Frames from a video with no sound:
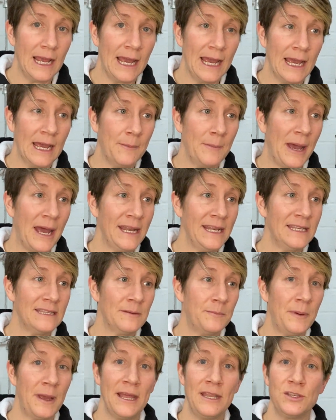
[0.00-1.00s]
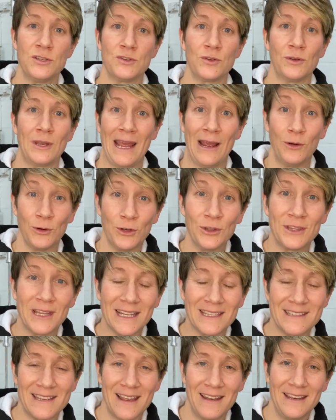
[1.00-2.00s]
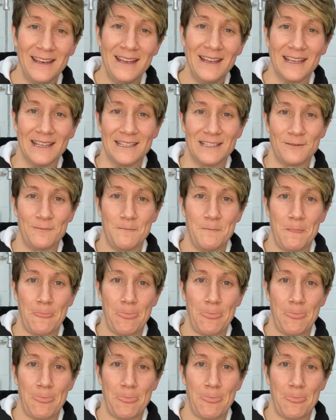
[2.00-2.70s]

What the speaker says: and it depends on how good their technique is.